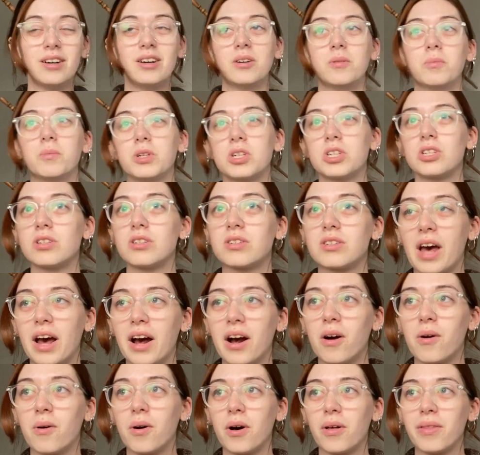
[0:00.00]
which is
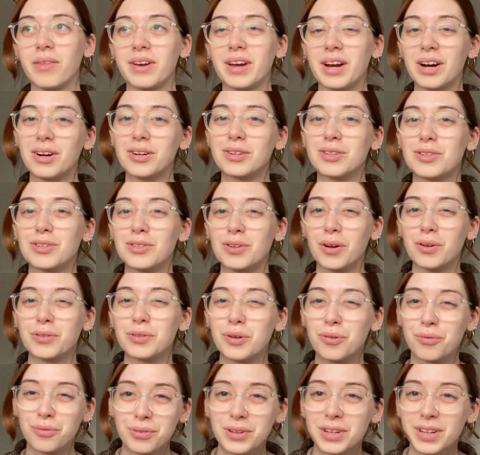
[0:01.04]
how all the characters
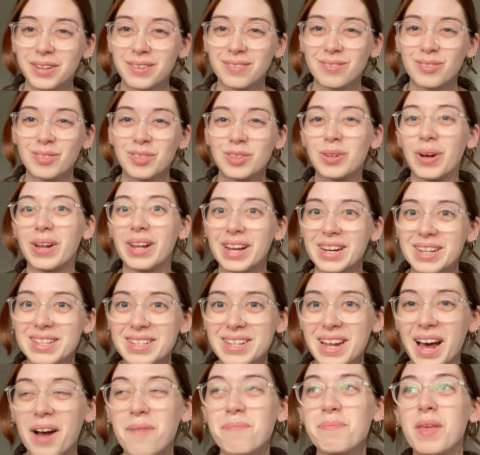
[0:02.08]
also feel. So I liked
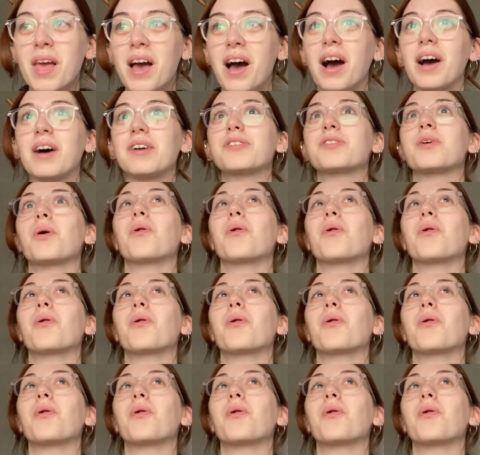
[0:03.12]
that. I also